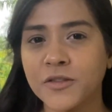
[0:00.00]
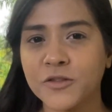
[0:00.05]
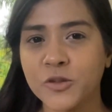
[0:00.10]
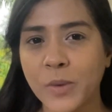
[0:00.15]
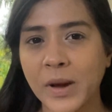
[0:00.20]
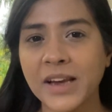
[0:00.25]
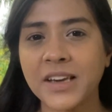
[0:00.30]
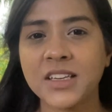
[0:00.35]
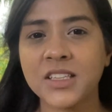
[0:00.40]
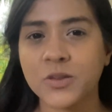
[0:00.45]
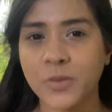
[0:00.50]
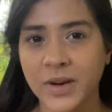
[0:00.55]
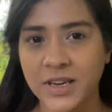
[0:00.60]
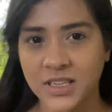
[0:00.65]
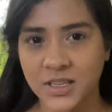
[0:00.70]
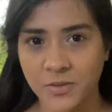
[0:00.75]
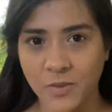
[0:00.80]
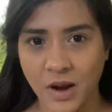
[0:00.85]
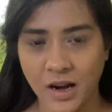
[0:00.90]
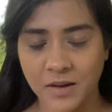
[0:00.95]
of
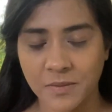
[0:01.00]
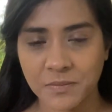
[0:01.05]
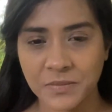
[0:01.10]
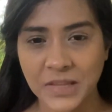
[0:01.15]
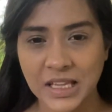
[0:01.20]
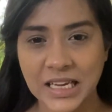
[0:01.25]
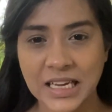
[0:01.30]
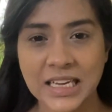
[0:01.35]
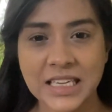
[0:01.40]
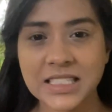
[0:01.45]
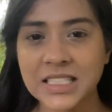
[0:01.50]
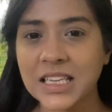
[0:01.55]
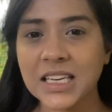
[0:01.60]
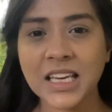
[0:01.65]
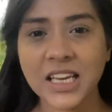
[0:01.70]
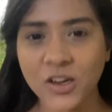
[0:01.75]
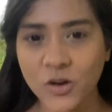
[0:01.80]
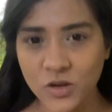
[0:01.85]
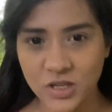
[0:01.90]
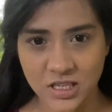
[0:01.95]
2021 is
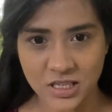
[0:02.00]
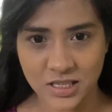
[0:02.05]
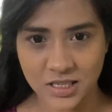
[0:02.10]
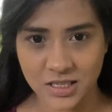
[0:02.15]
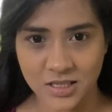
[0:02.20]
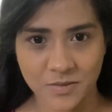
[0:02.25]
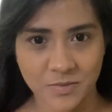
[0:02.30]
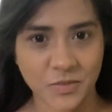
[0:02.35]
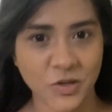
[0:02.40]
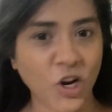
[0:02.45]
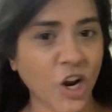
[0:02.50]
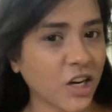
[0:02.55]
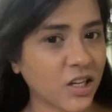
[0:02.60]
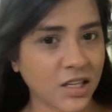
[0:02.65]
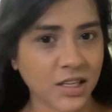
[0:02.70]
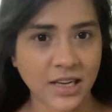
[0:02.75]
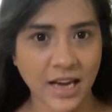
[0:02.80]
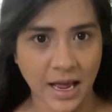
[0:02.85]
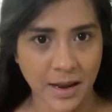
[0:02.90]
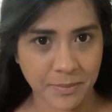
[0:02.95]
an ecosystem,
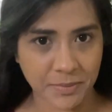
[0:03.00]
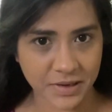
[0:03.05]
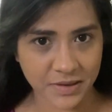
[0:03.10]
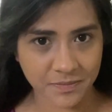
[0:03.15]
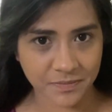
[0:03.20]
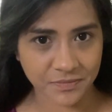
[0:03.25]
not a dam.